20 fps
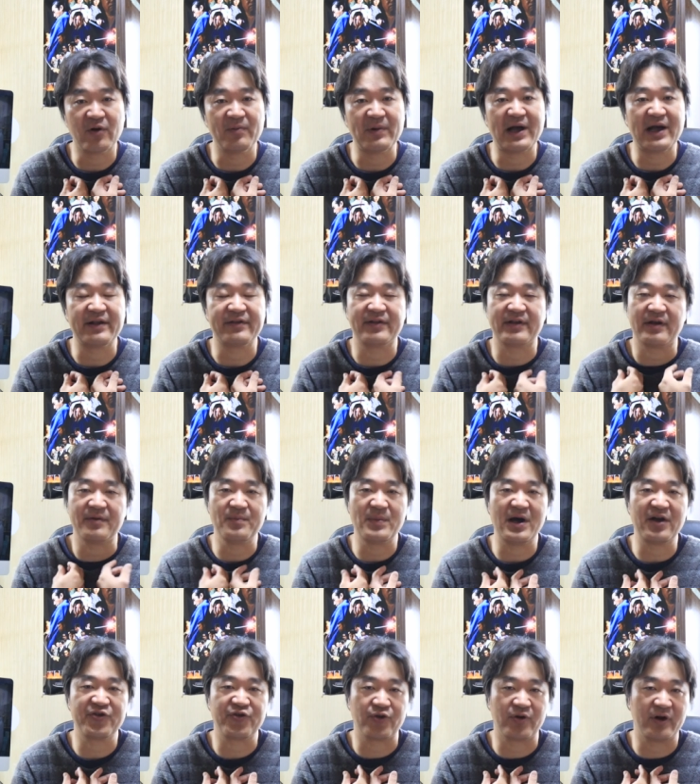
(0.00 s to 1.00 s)
of as a
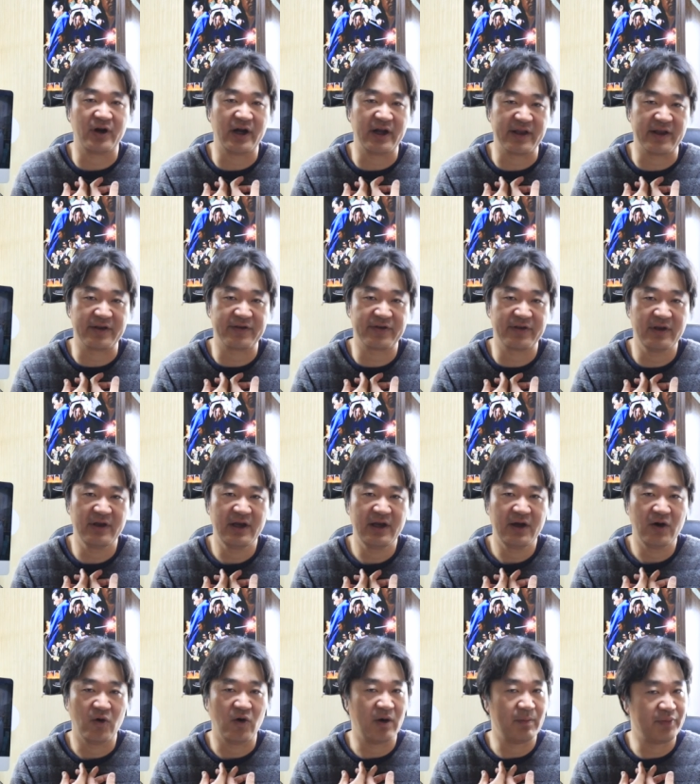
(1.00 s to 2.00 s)
martial artist
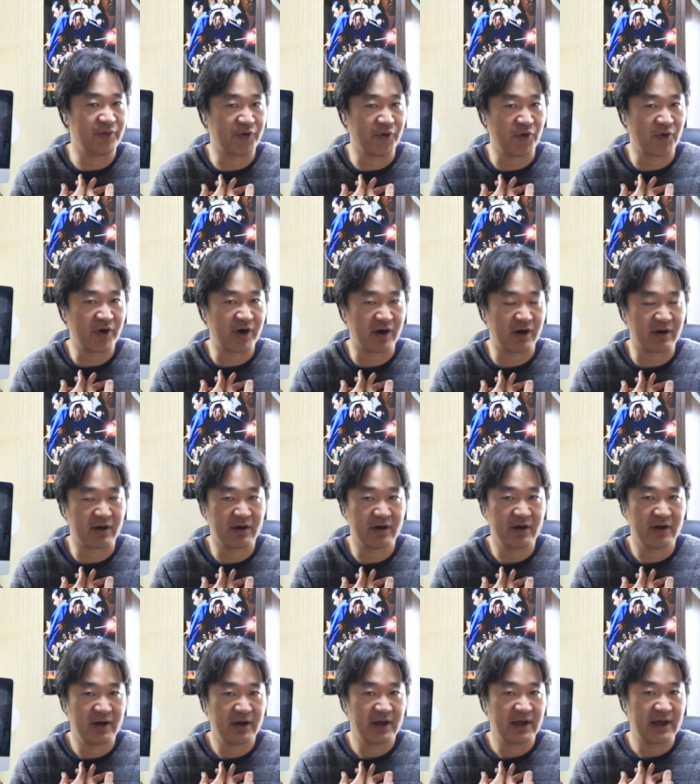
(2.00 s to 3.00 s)
or budoka,
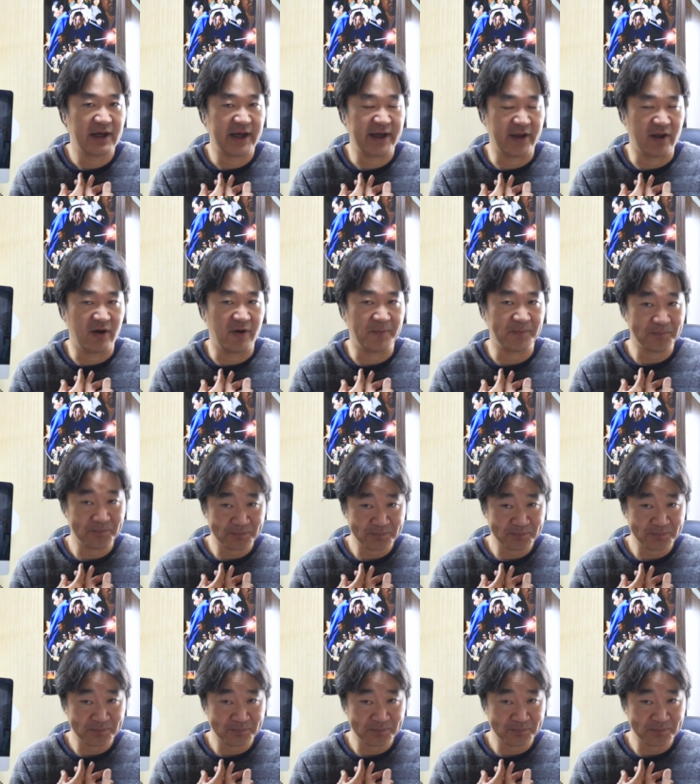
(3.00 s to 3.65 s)
you know.